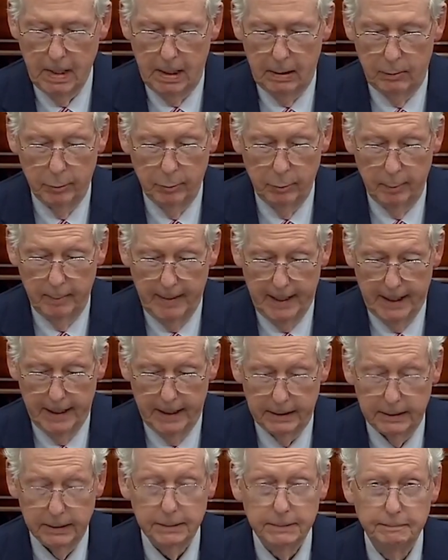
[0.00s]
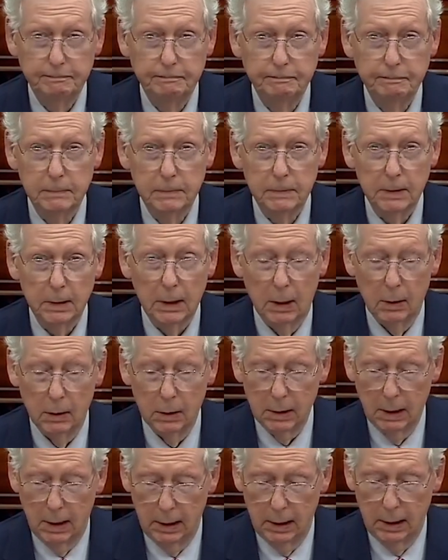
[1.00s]
I would remind our
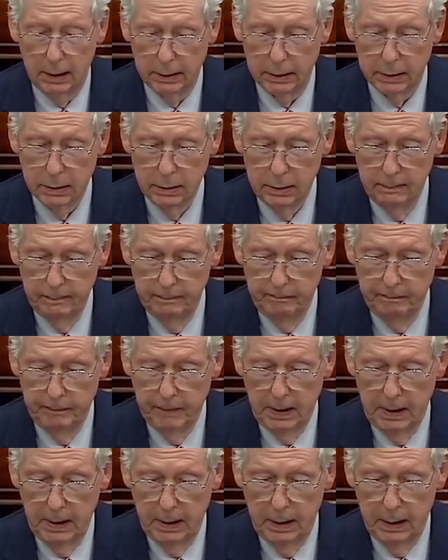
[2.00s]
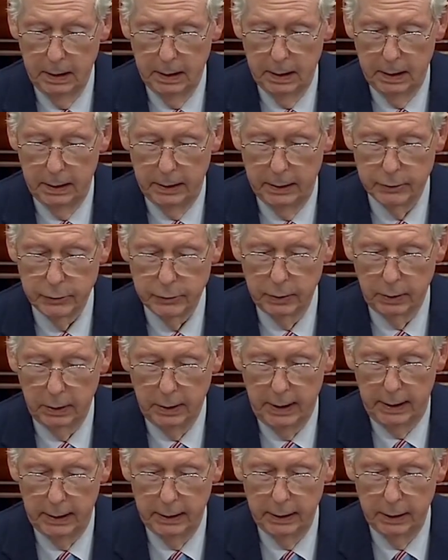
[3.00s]
colleagues that Israel
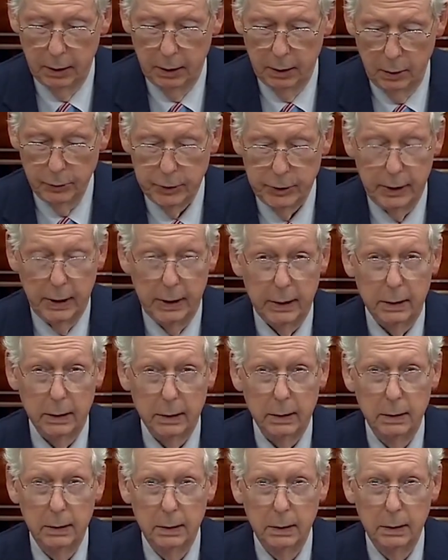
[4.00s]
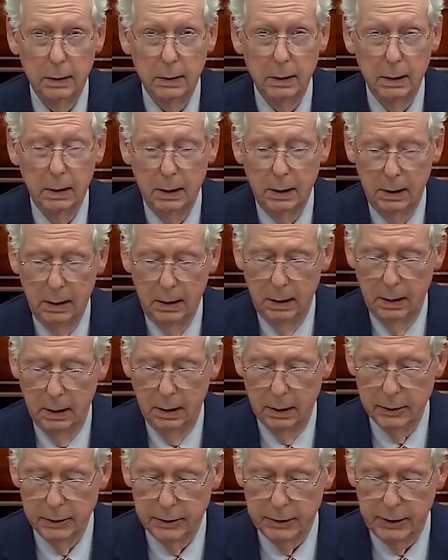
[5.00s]
had negotiated
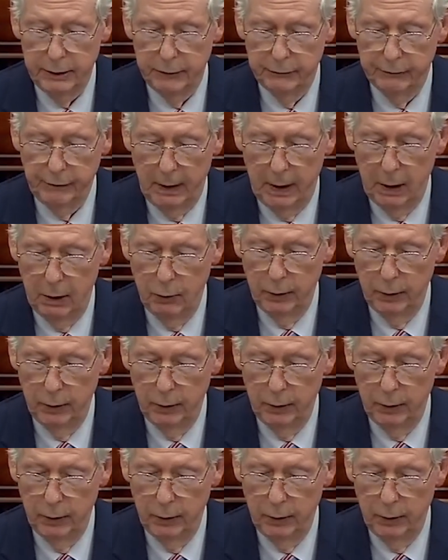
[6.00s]
a ceasefire